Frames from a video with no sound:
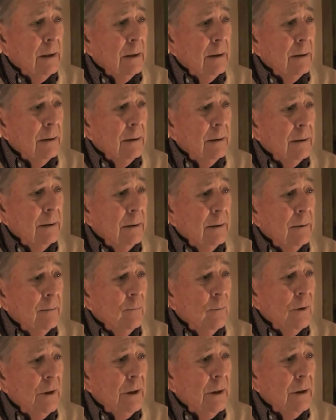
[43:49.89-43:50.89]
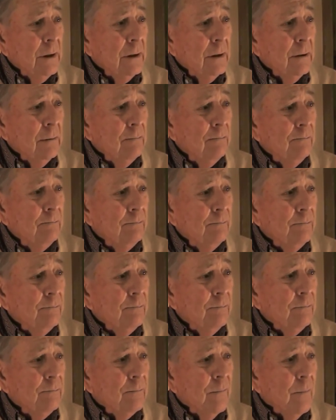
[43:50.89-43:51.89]
then we.
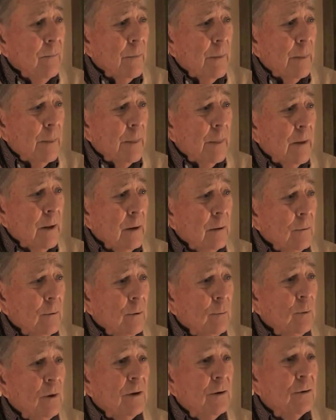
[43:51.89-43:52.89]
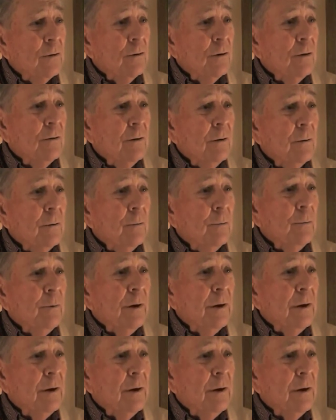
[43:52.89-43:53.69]
We went to the